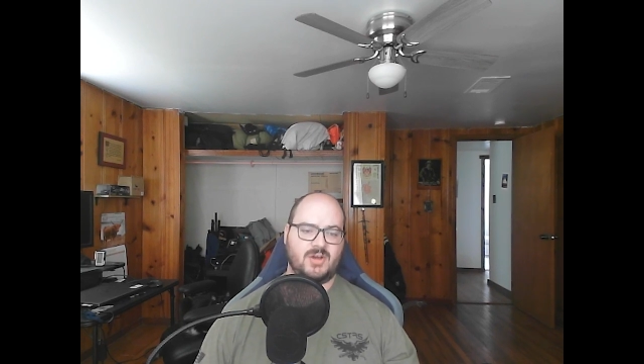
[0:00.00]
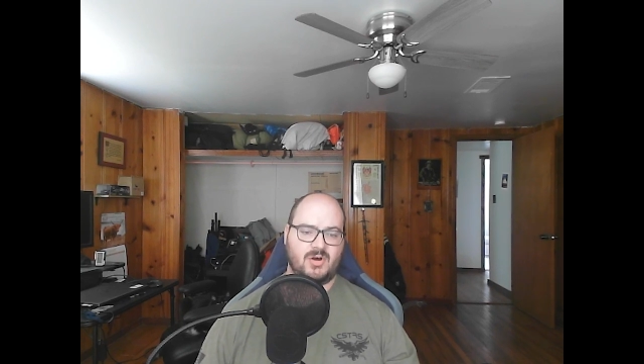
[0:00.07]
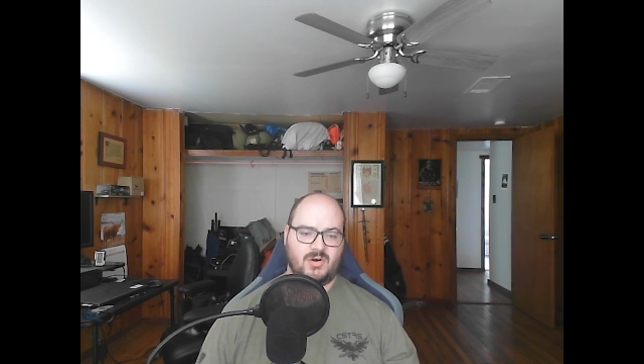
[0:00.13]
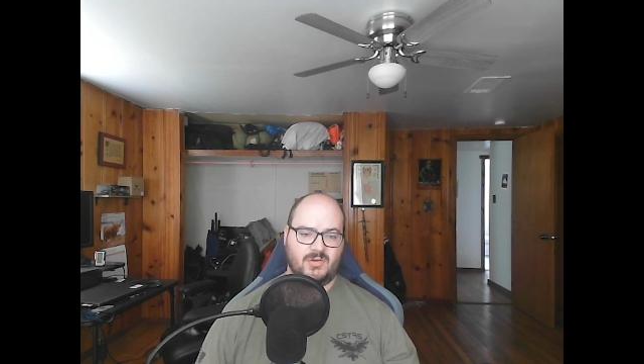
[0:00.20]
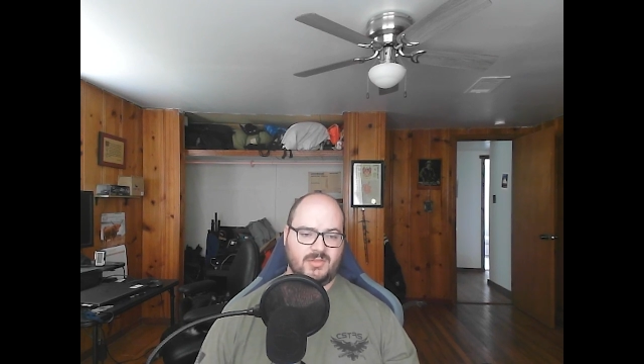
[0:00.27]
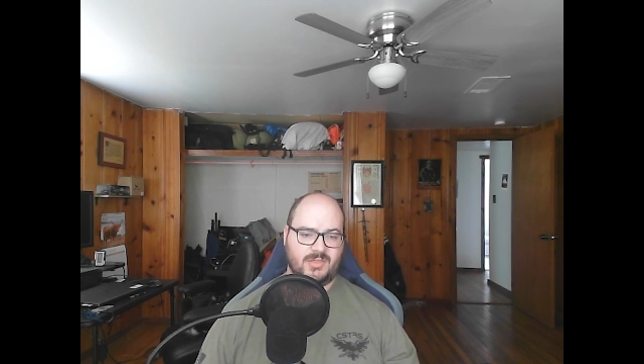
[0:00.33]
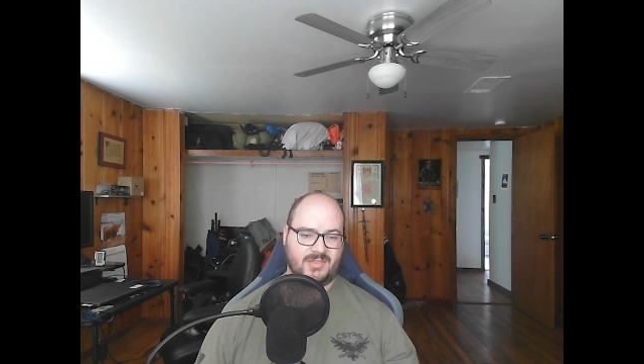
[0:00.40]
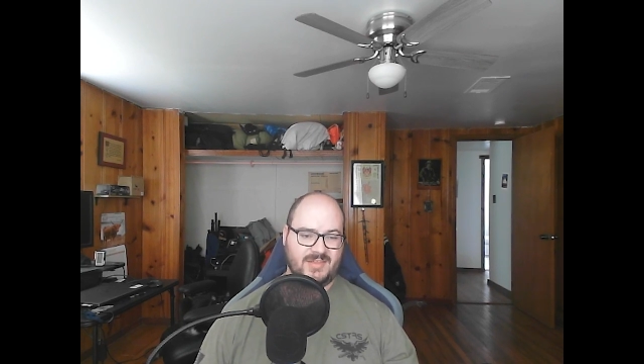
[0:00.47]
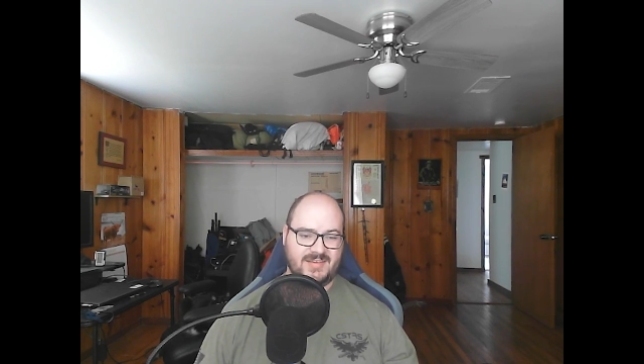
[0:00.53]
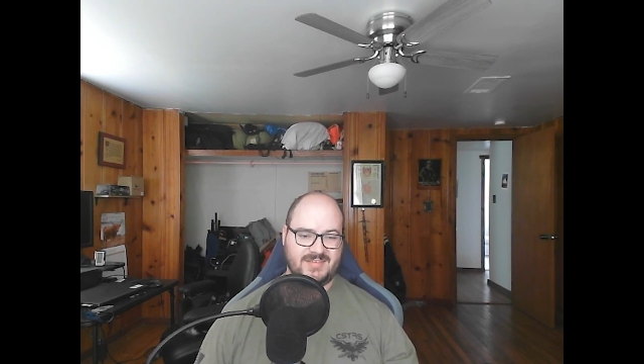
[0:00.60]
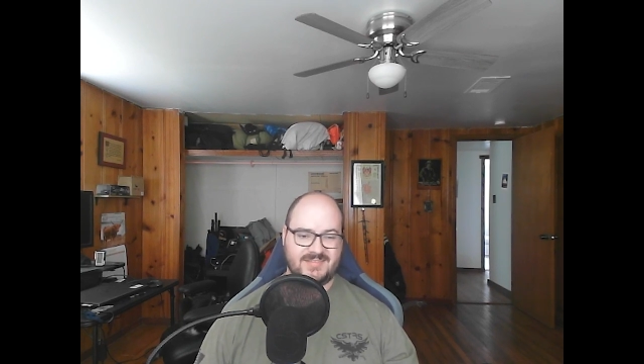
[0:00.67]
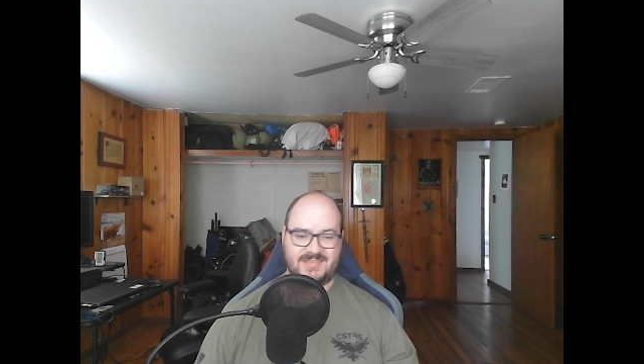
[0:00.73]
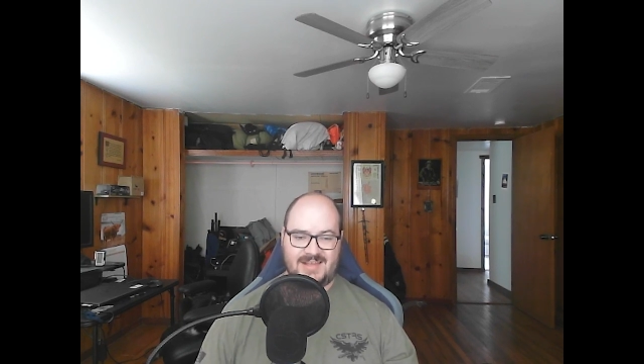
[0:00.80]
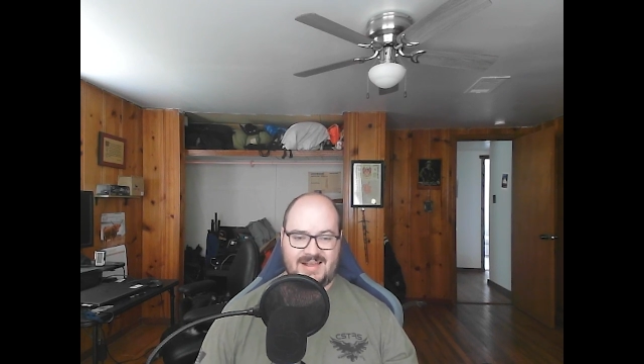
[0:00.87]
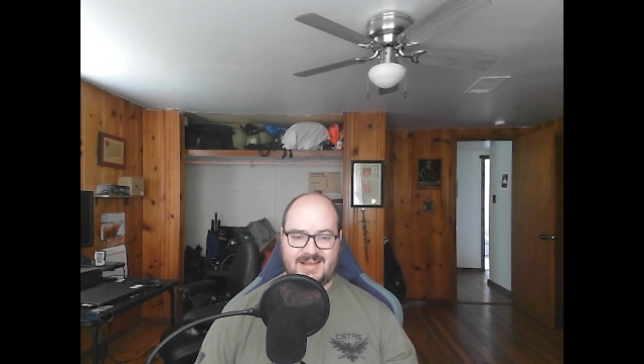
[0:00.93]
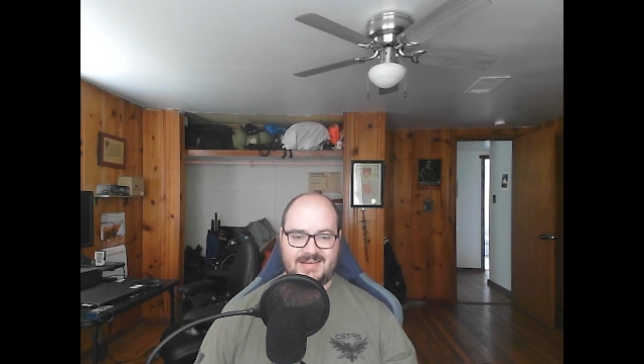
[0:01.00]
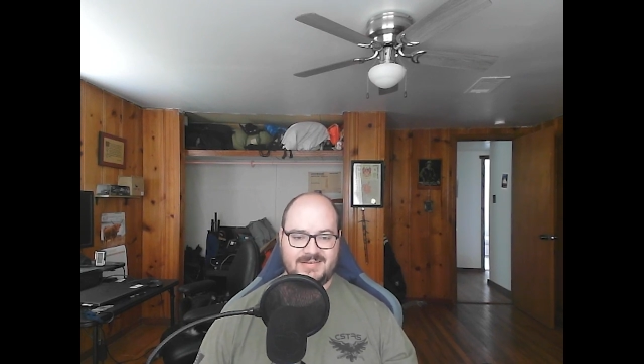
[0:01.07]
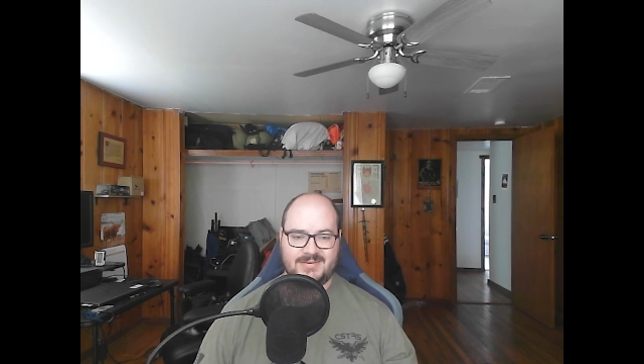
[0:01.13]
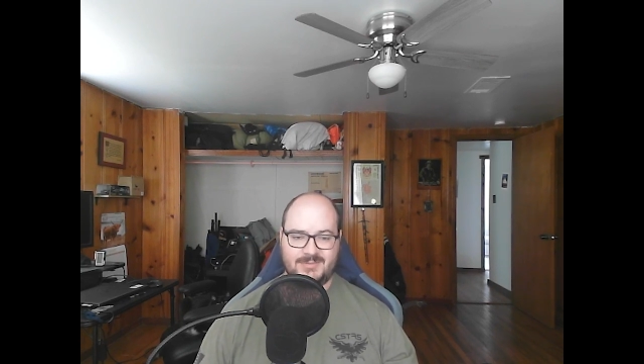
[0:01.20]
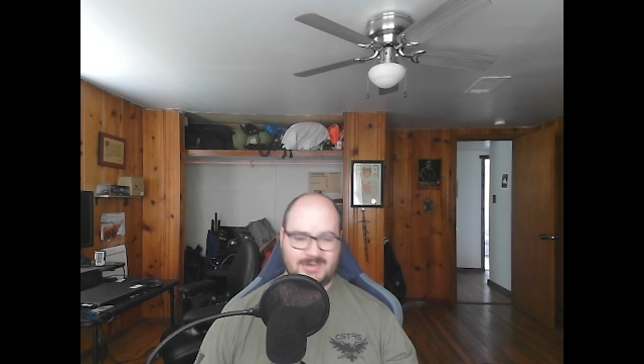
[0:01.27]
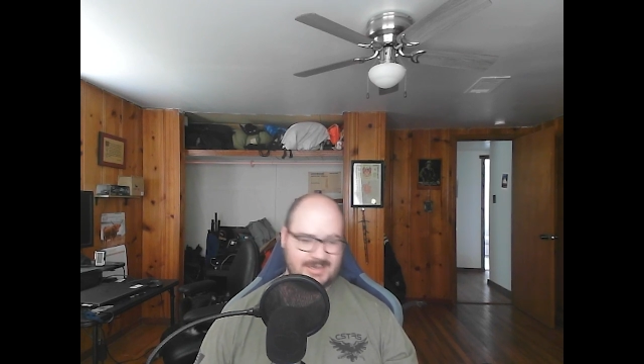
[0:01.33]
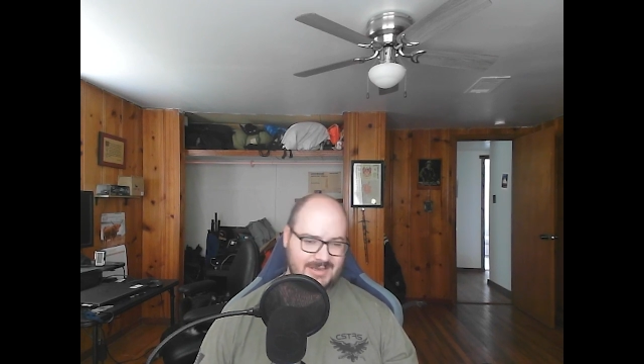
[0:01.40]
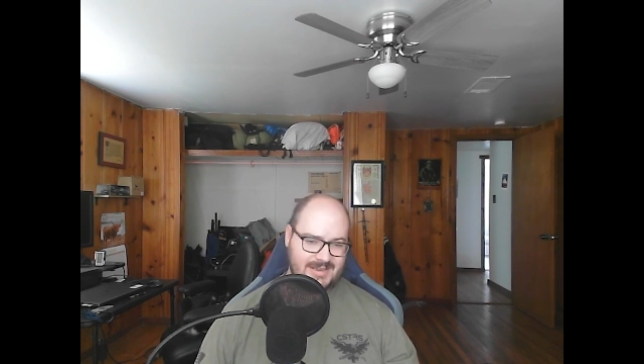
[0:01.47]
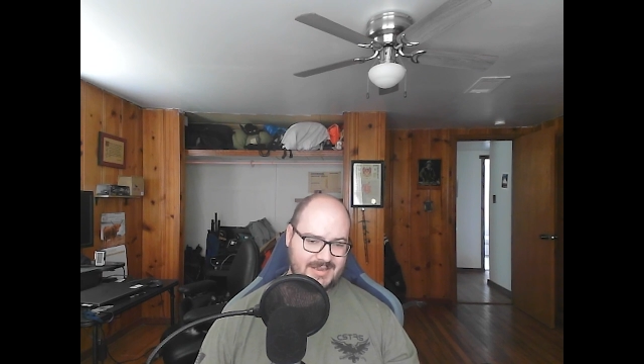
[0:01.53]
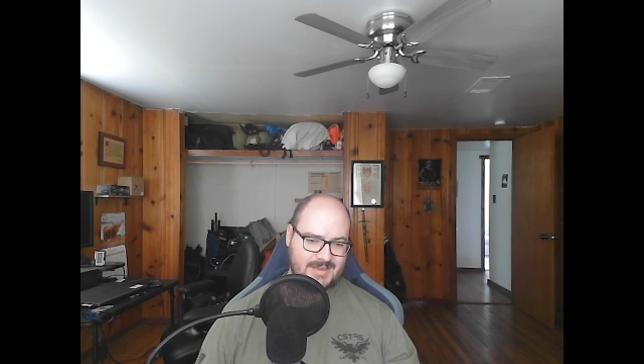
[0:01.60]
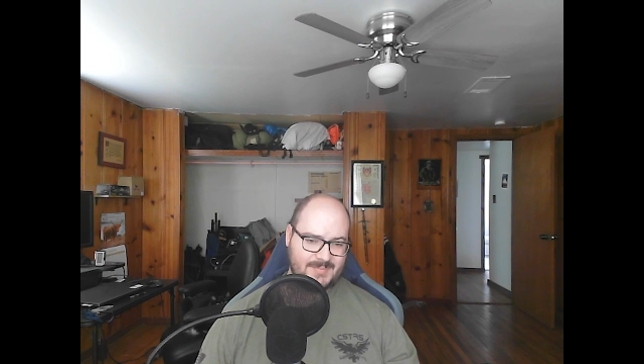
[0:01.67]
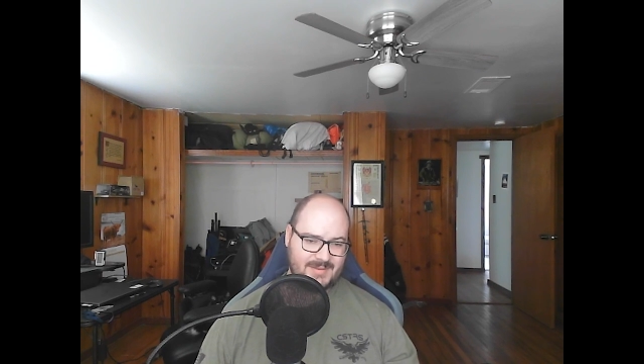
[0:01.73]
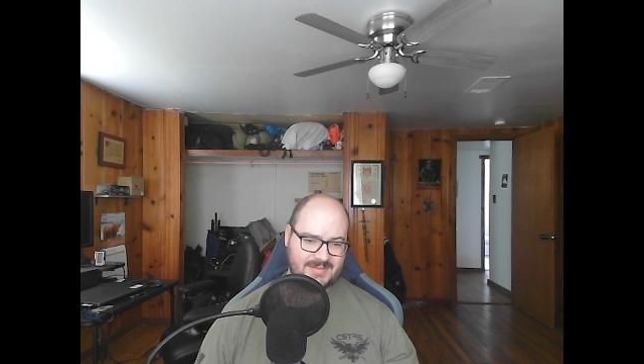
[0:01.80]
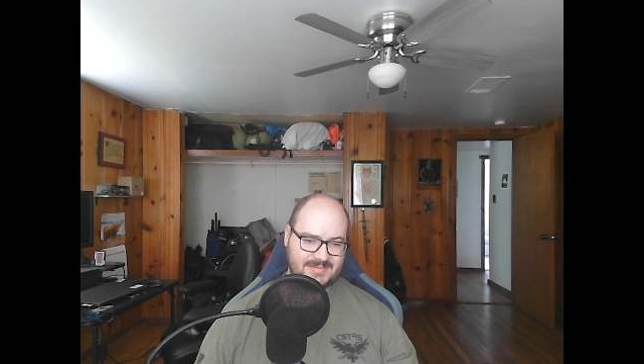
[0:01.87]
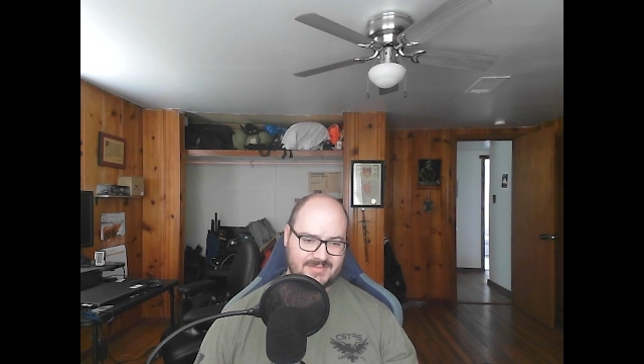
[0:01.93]
all the things I didn't really like
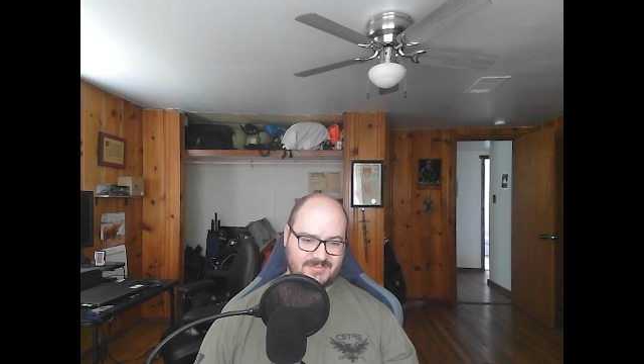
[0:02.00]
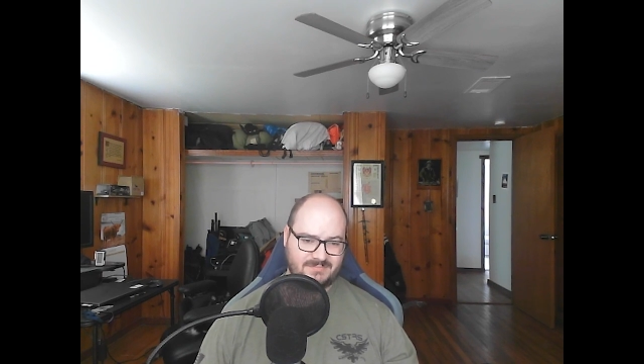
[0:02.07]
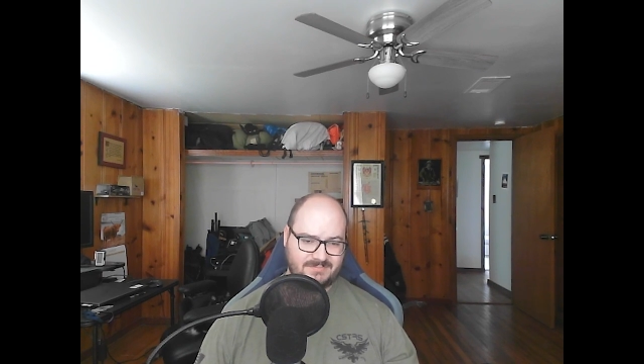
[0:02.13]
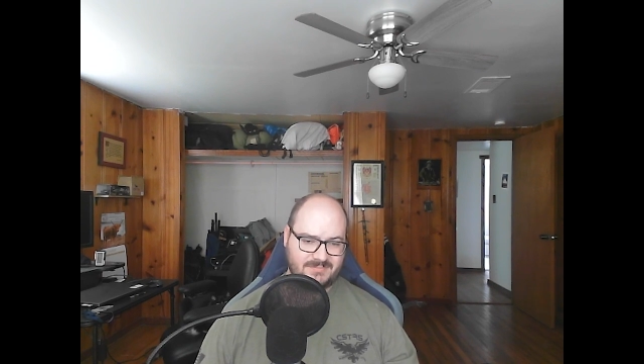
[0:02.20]
about the